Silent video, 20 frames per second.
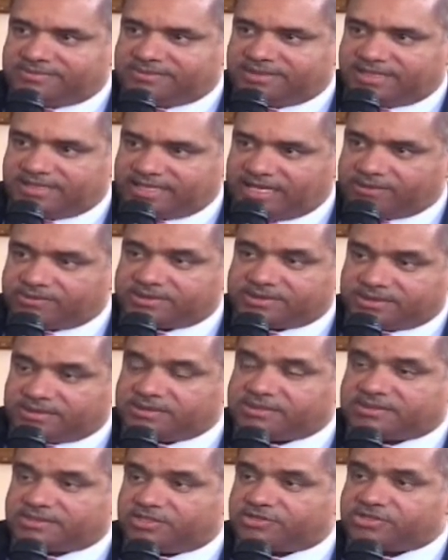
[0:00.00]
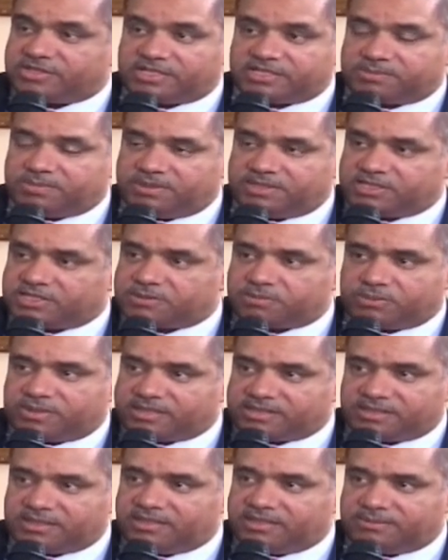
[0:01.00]
And that was a decision that's been
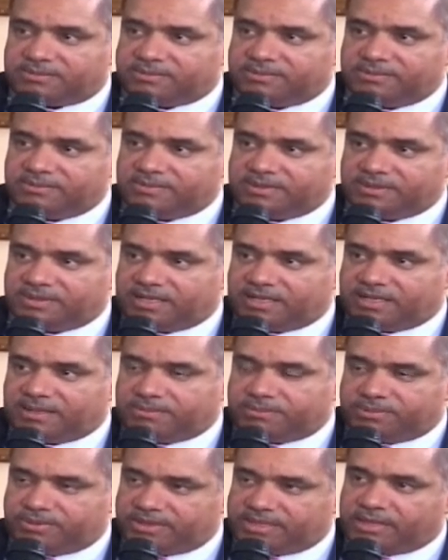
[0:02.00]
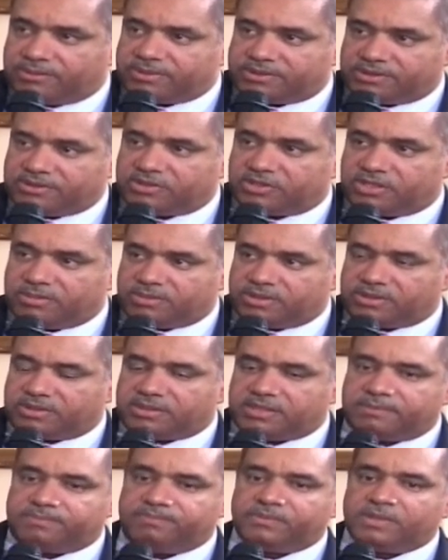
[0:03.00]
expressly put out within the
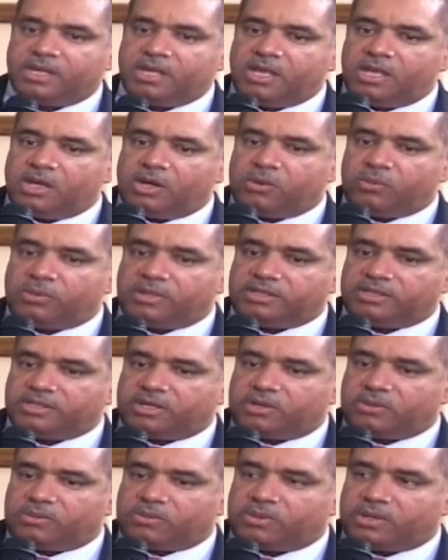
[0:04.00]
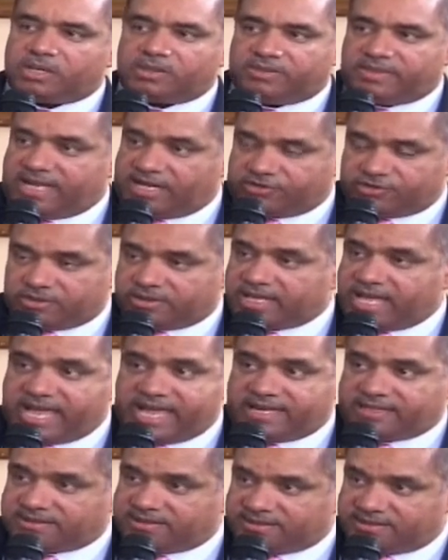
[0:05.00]
community. We don't want natural
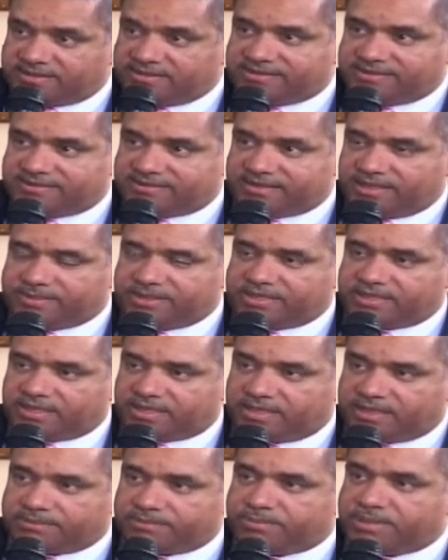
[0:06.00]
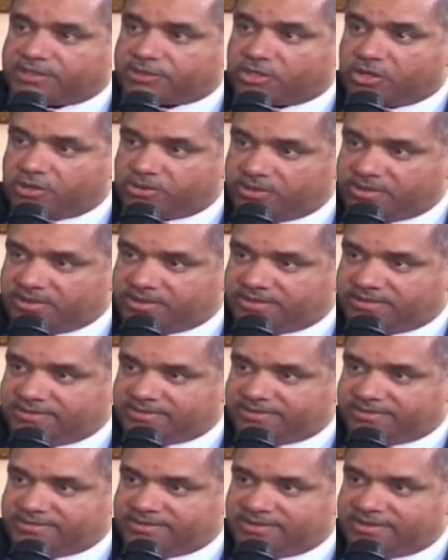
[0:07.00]
gas, pet coke,
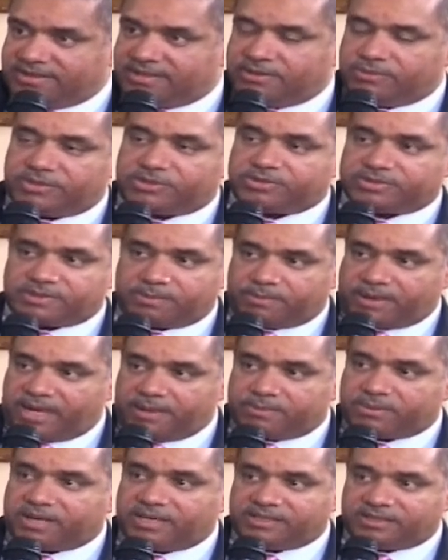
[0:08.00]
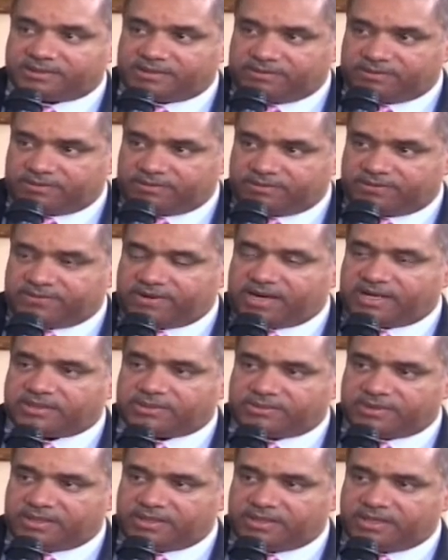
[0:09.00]
which was a byproduct of the
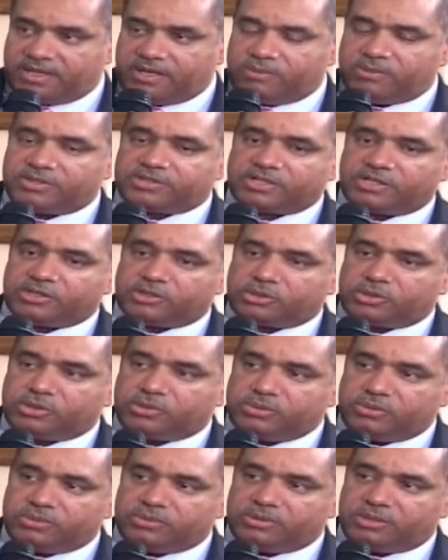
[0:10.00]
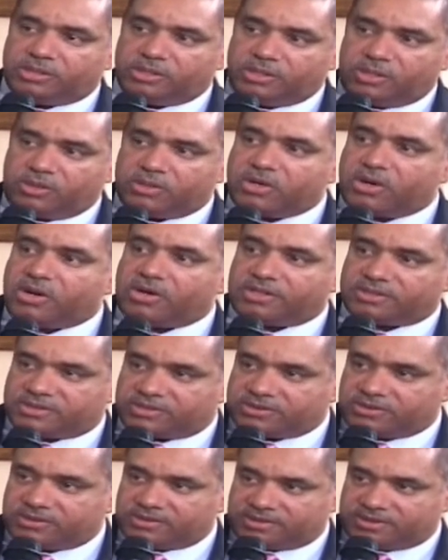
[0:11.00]
refinery, which are two low-cost
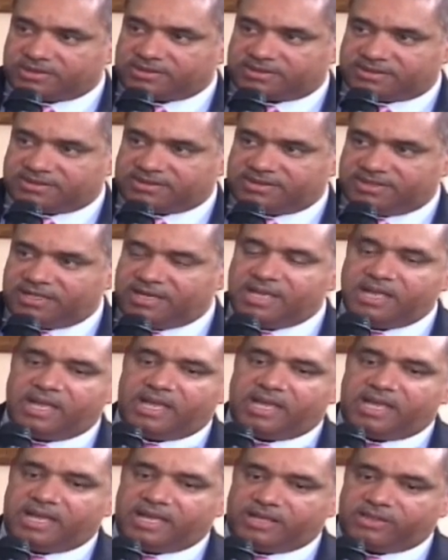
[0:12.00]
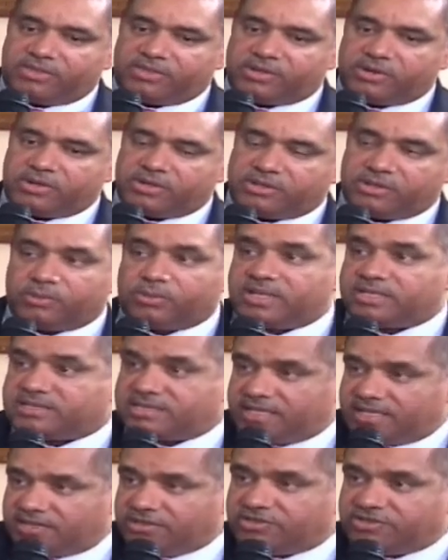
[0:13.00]
sources. And third, the waste
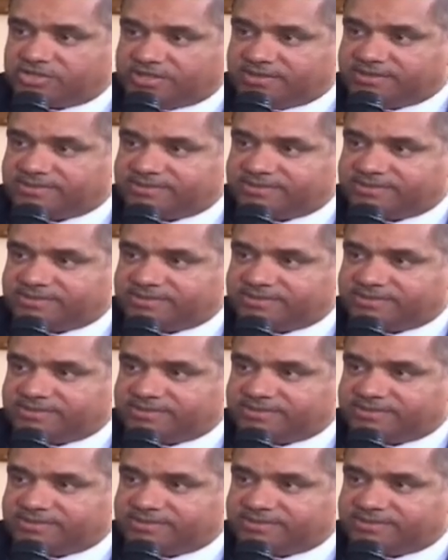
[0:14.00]
to energy.